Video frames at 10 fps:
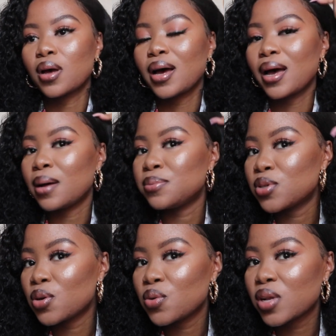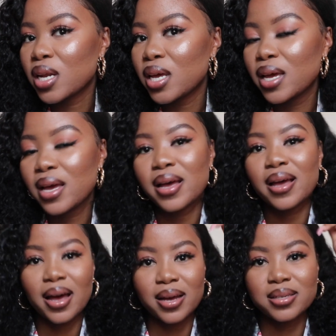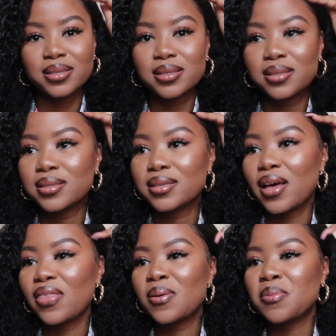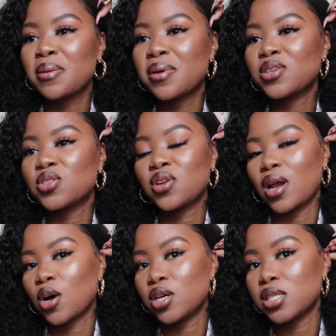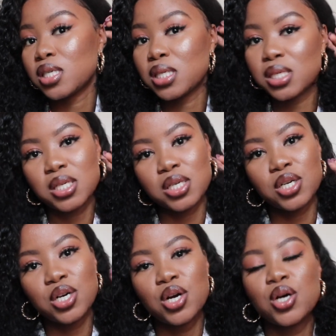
I absolutely, guys, I think maybe I should like consider